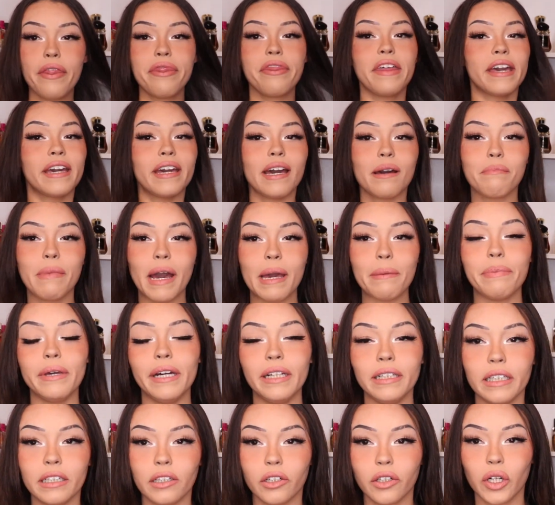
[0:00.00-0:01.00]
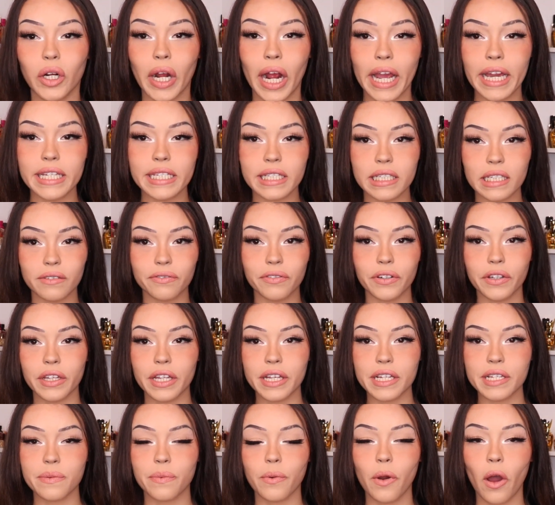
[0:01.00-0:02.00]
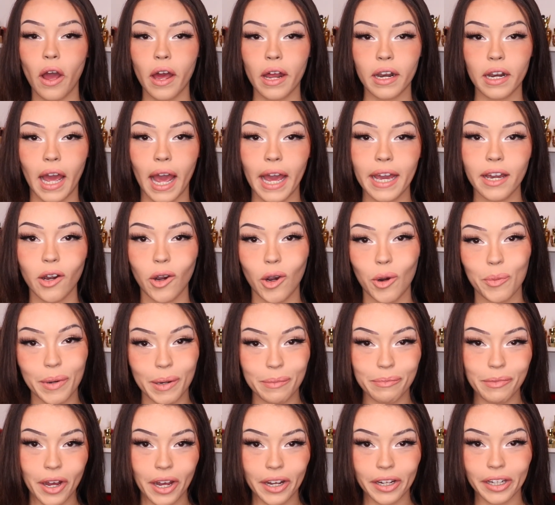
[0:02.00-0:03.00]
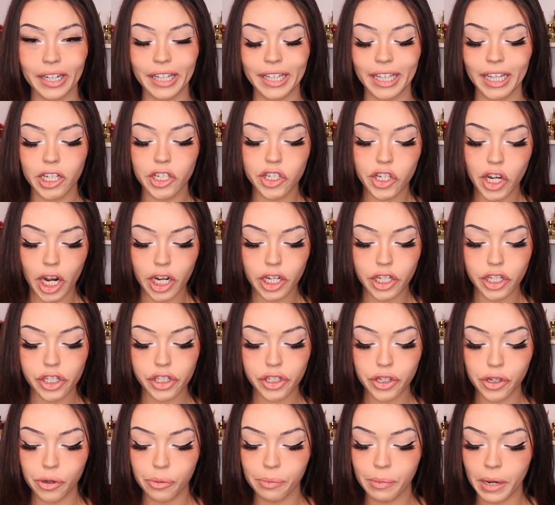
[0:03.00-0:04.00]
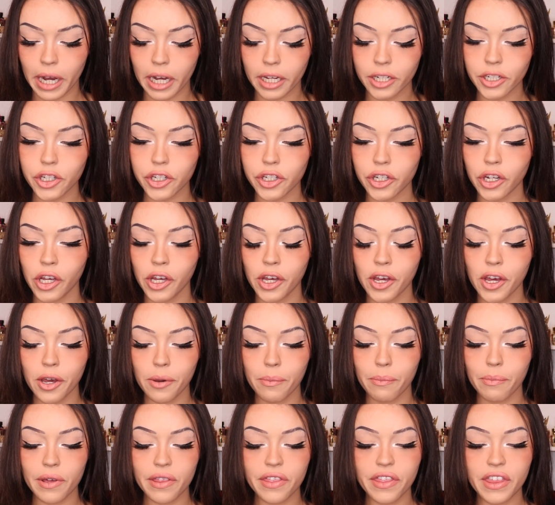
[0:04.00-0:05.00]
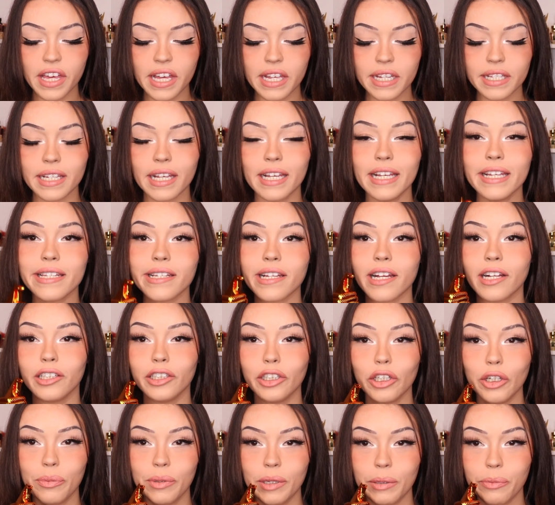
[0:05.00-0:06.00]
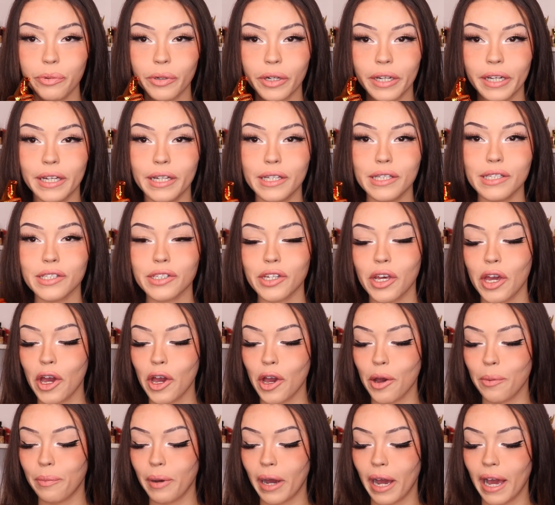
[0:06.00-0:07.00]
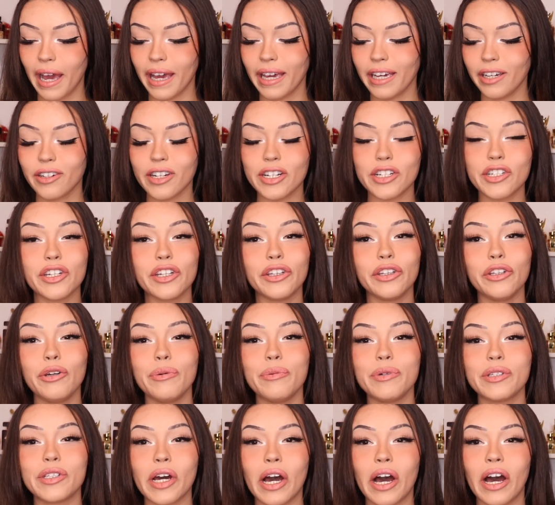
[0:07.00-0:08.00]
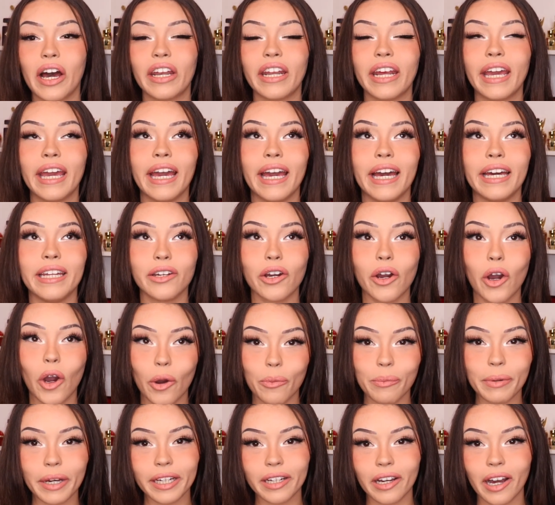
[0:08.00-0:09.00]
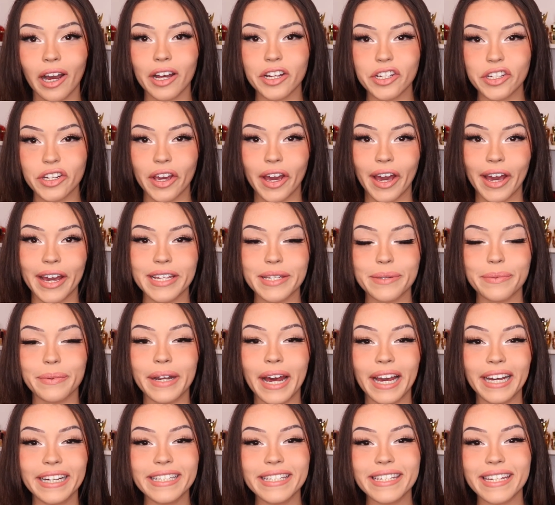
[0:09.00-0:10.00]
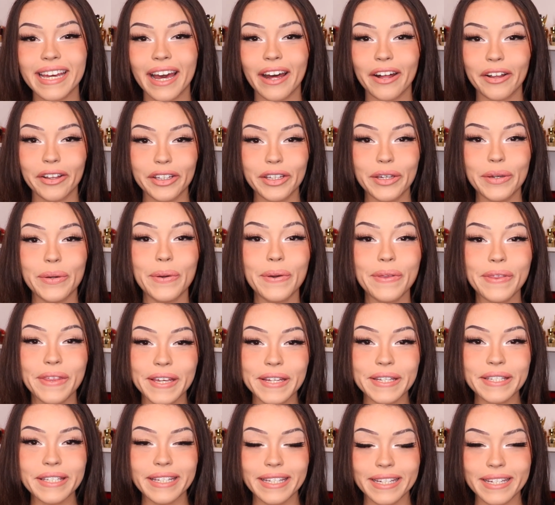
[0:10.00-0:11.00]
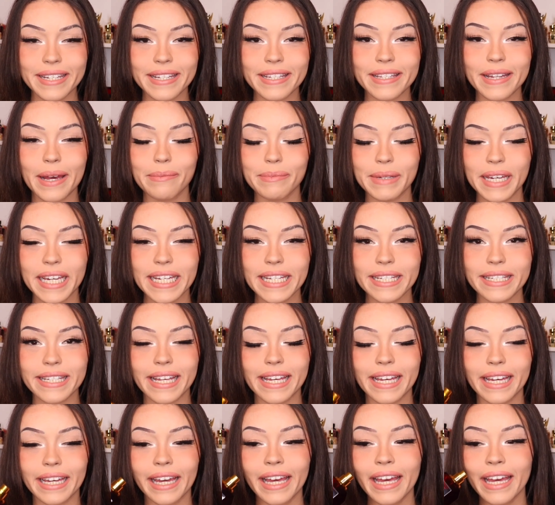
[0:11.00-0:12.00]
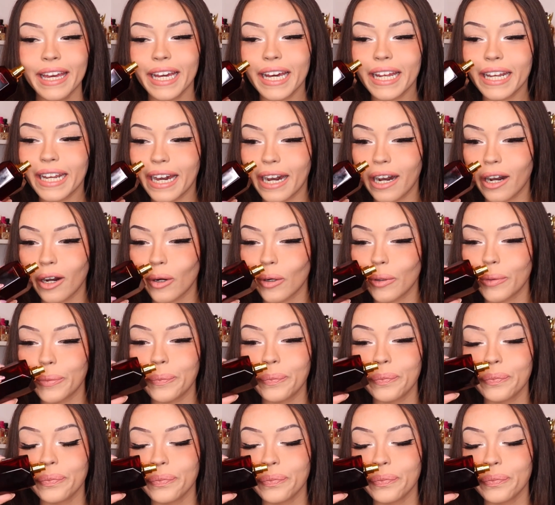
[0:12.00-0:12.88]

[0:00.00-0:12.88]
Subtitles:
think I might be a little crazy for this one. I hope I'm not gonna get judged too much, but this is Loubiprince by Christian Louboutin, and oh my gosh, guys, when I tell you, this is amazing. Now,